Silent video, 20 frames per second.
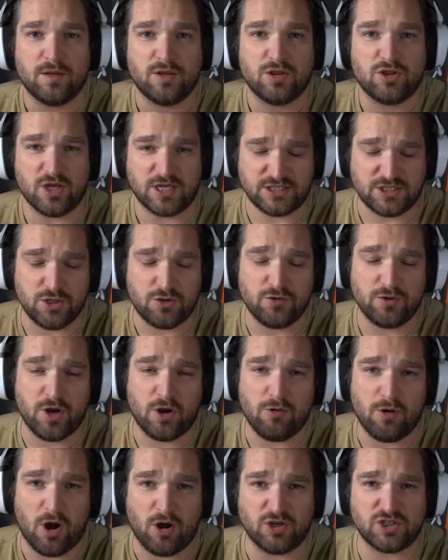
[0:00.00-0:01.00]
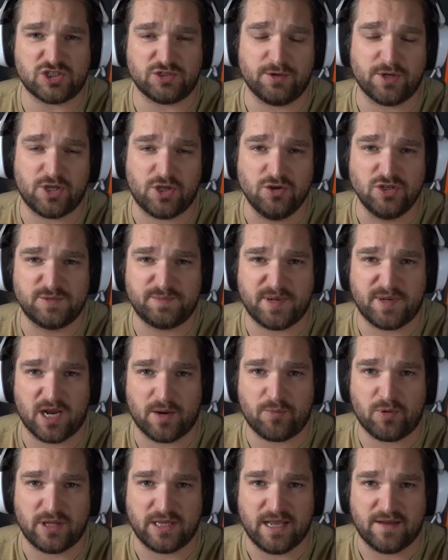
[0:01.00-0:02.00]
Justin Trudeau also accused Pierre
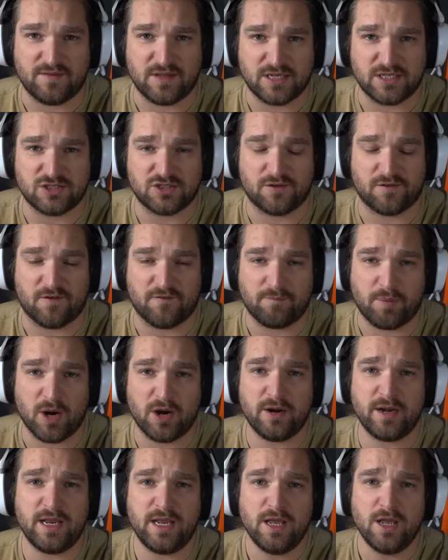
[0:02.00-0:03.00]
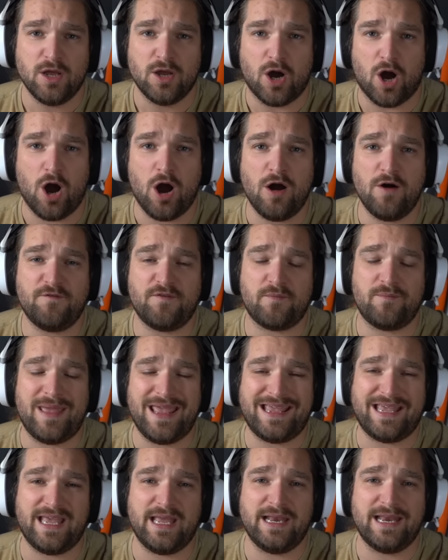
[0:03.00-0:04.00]
Poilievre and the Conservative Party of
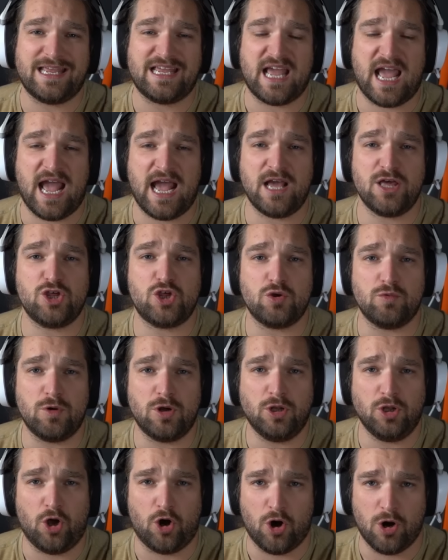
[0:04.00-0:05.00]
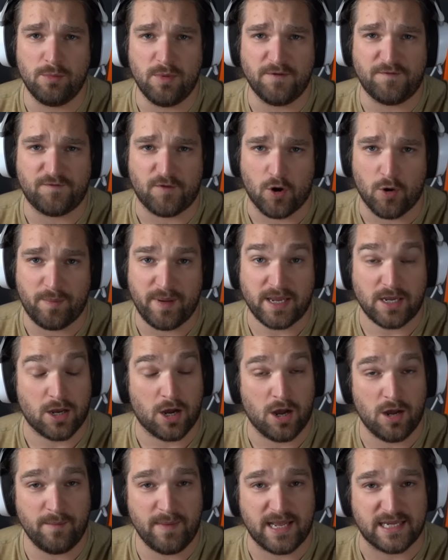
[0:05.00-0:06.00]
making casual homophobic
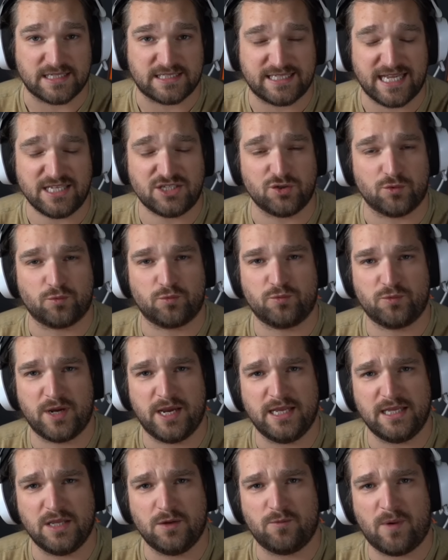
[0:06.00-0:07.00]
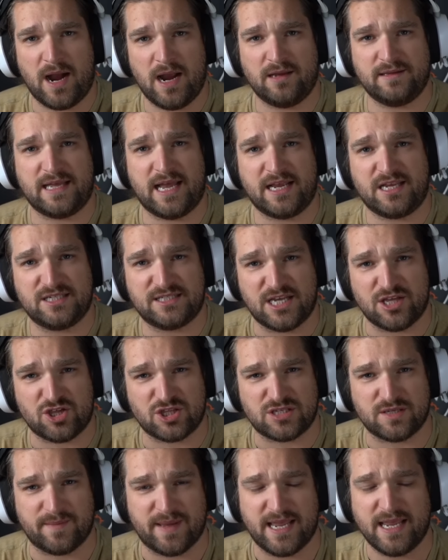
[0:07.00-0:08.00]
comments. That's a really wild accusation
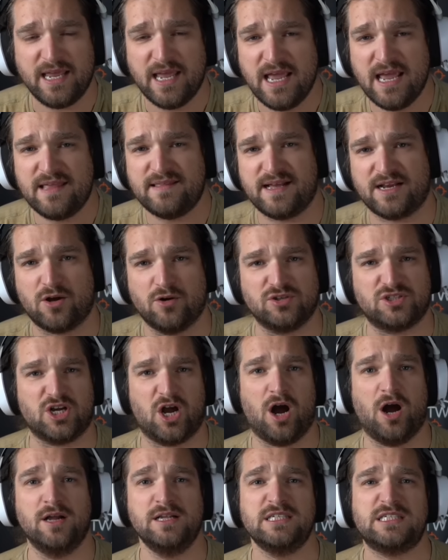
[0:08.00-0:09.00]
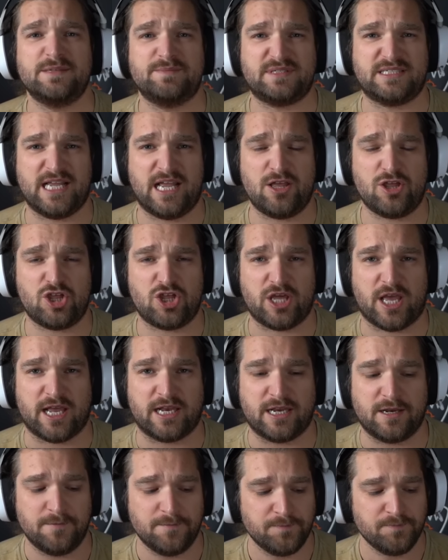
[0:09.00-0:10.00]
to make that goes
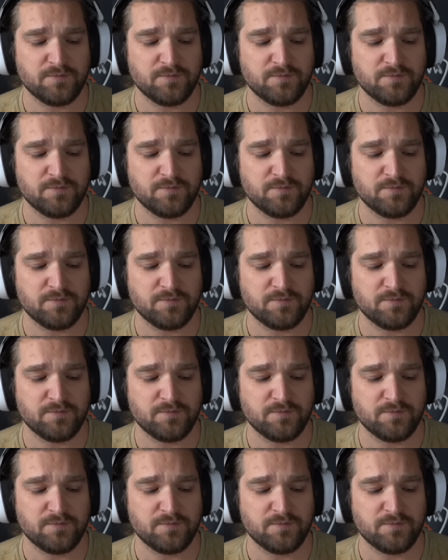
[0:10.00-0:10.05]
unsubstantiated